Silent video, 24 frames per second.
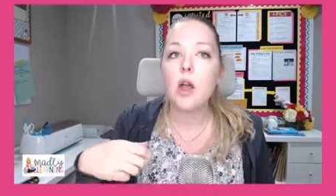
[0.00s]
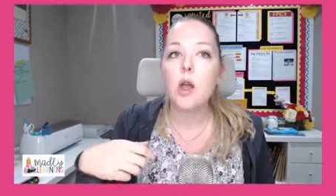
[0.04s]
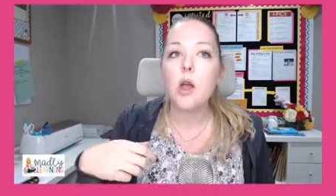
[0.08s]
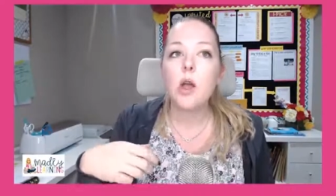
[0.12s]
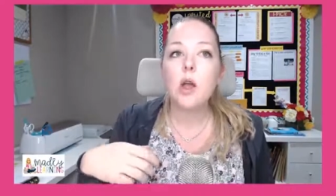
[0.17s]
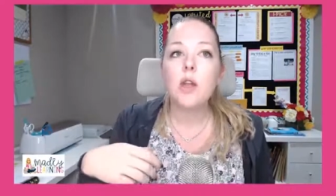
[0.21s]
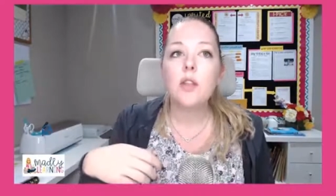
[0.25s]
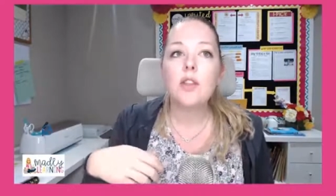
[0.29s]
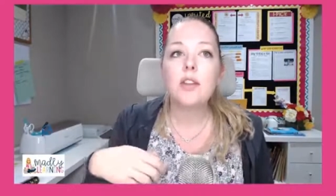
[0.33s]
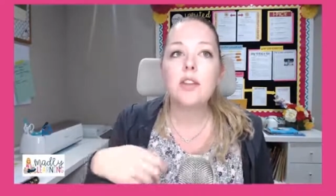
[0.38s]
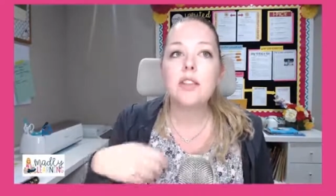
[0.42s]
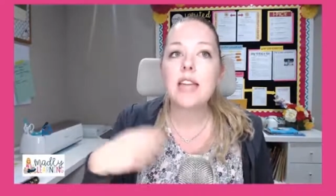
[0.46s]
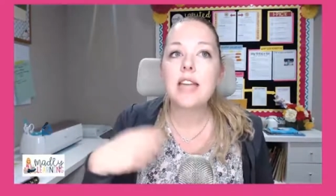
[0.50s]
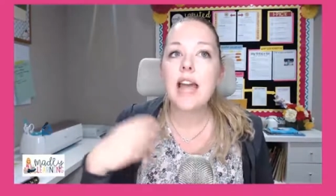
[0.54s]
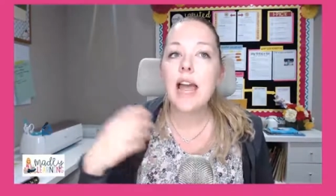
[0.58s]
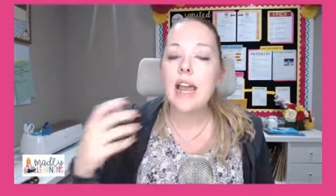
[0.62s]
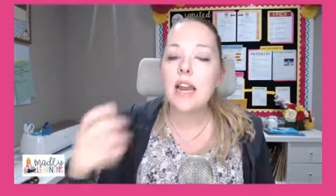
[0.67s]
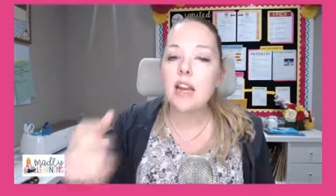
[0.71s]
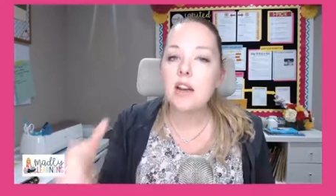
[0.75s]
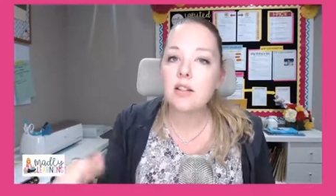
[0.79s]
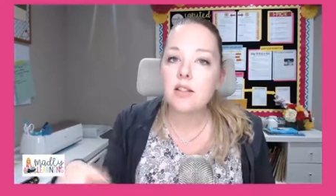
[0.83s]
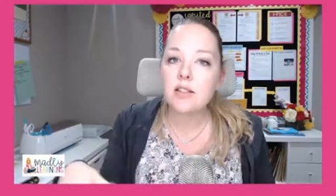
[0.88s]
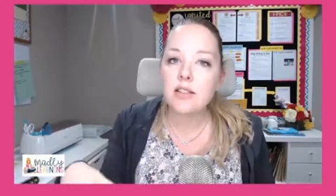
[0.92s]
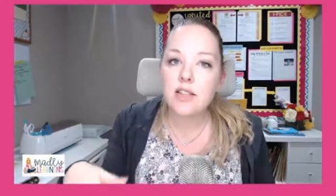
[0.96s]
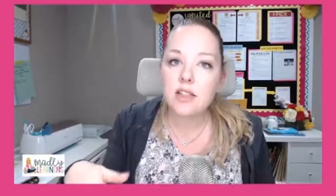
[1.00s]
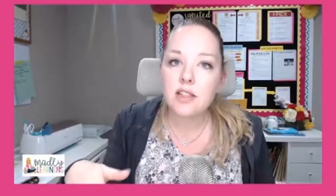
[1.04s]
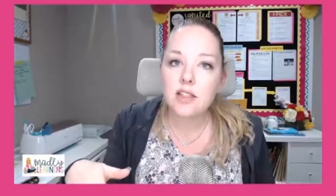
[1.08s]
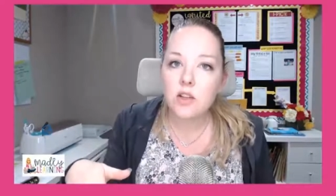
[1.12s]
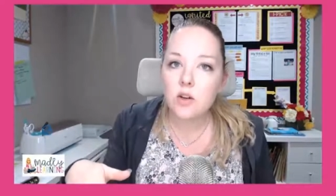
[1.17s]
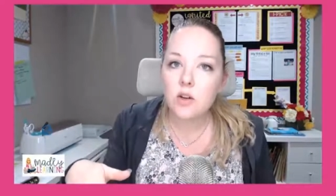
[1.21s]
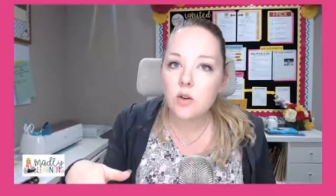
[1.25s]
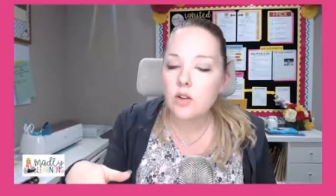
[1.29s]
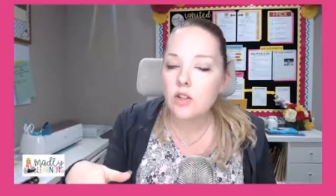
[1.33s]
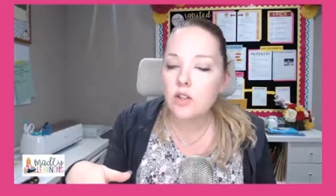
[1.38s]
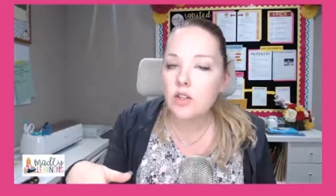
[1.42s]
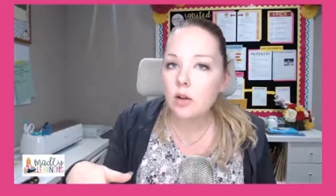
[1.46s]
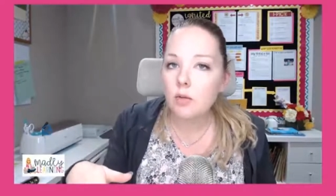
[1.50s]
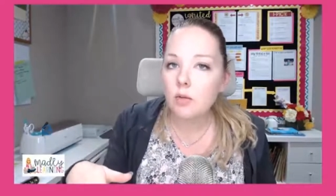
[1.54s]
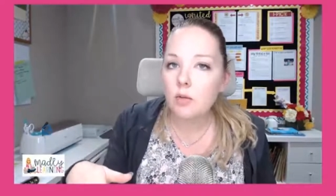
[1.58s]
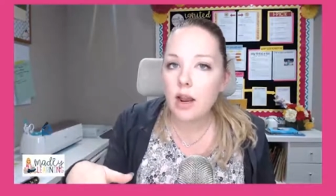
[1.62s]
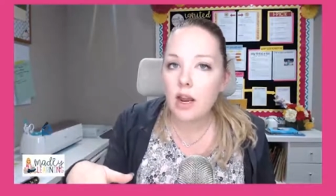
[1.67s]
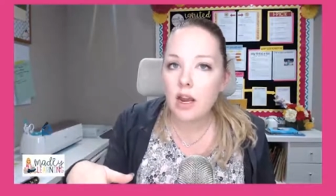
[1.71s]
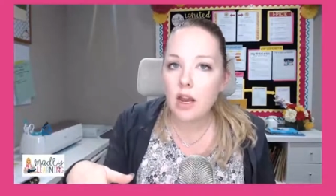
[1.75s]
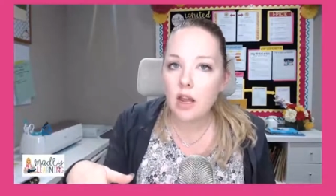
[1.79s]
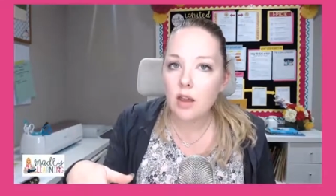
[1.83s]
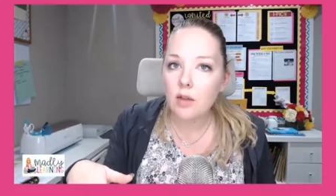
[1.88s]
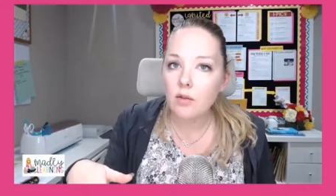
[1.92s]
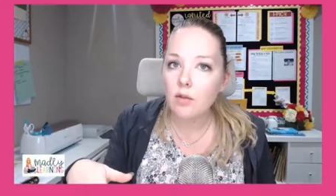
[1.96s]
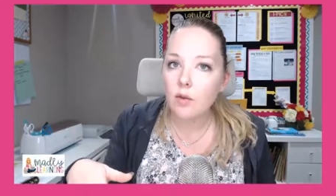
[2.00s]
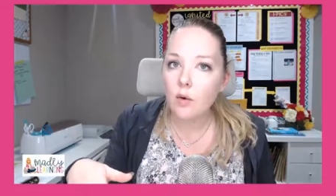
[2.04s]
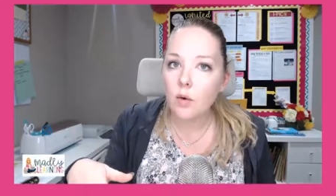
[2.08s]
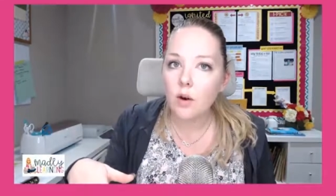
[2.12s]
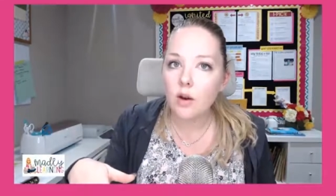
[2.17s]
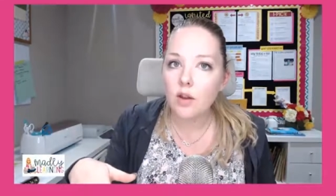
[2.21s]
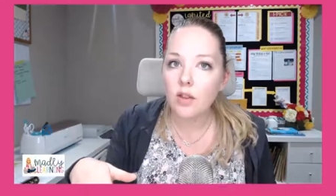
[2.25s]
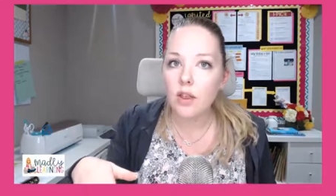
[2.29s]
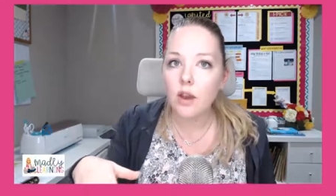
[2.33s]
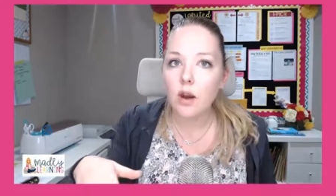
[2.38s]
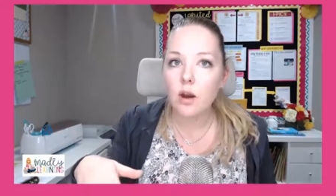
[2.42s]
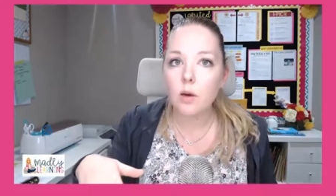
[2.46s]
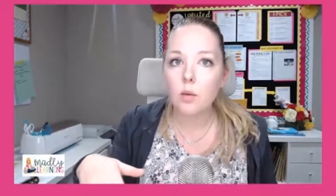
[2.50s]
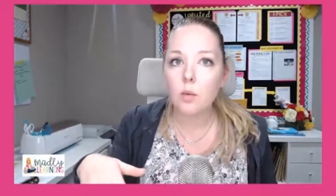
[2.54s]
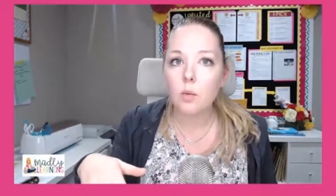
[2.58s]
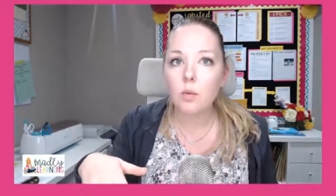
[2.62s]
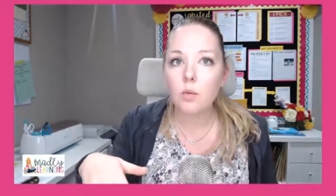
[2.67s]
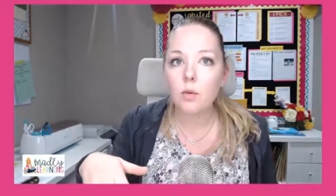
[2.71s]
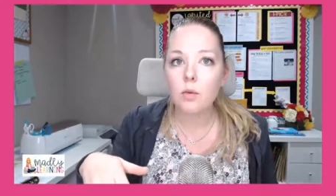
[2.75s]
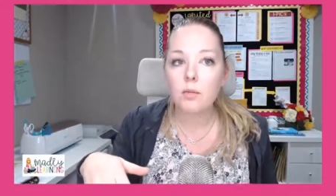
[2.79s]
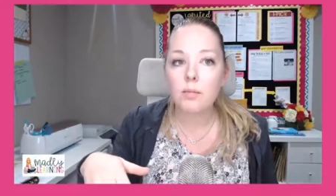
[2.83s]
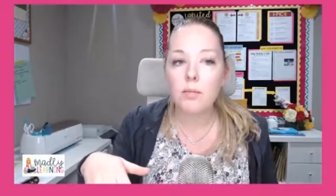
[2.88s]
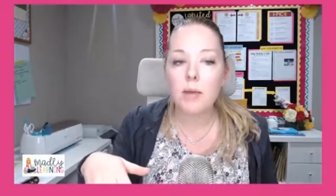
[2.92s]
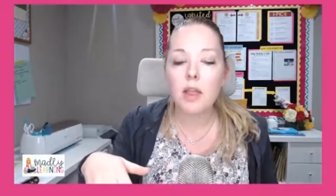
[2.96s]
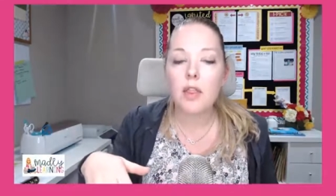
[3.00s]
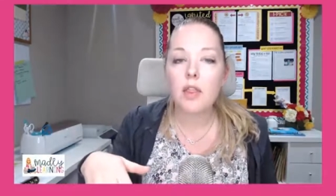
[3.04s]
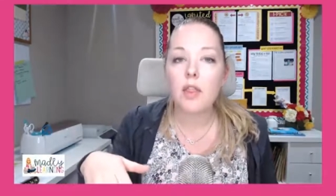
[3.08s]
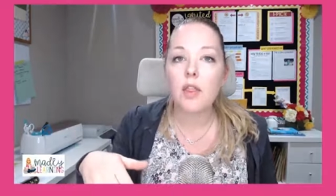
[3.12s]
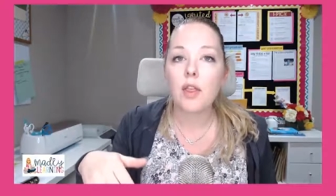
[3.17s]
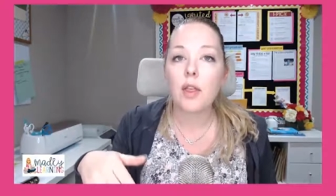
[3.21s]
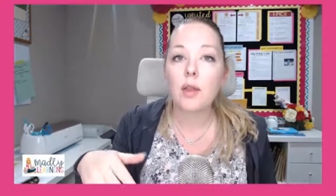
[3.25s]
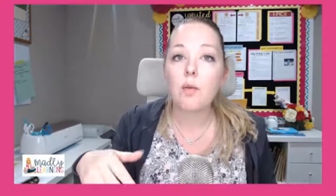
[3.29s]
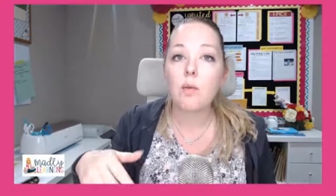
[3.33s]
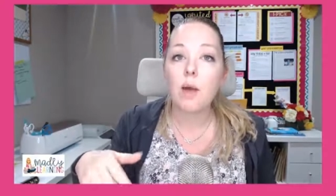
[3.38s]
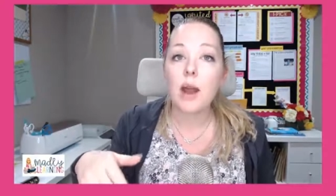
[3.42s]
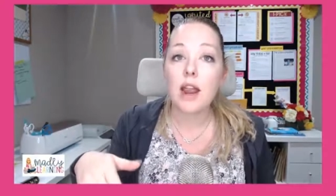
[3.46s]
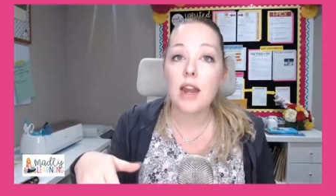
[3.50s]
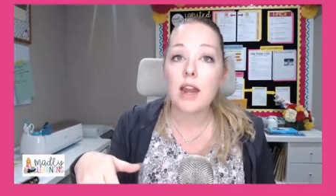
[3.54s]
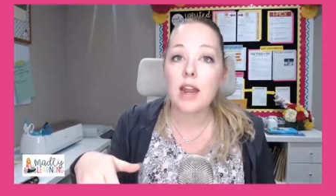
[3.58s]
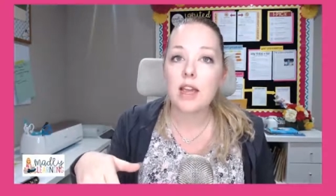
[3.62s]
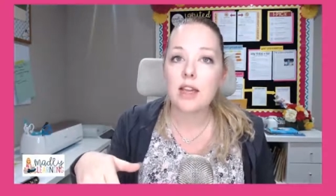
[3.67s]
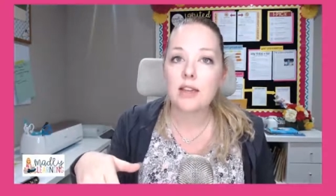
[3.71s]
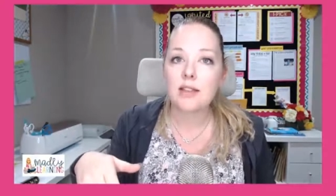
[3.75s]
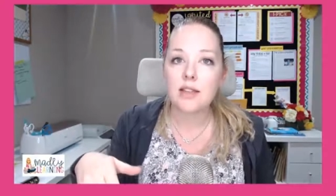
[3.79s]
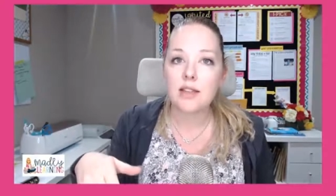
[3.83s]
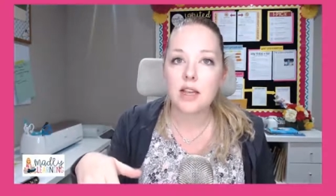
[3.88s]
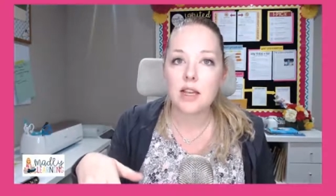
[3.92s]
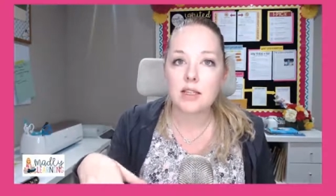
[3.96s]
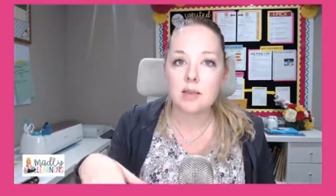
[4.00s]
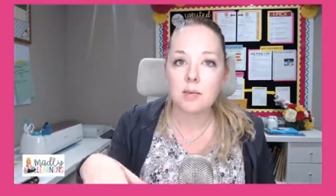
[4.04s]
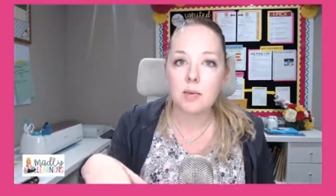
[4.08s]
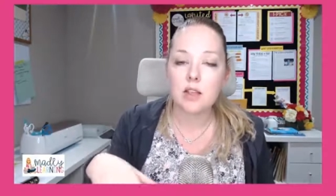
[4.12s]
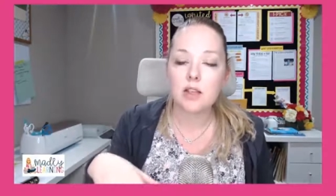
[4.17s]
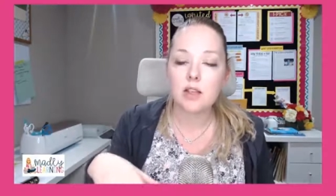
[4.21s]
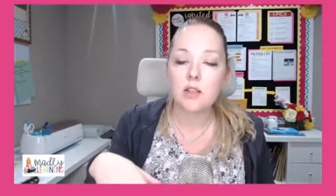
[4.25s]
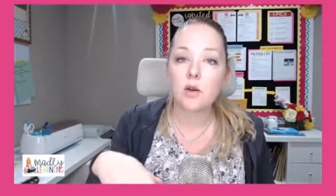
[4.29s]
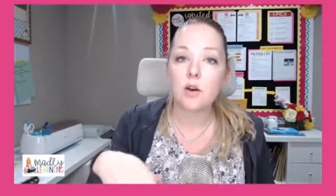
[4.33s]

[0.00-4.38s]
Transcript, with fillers: the titles that students are writing for their monthly writing assessments,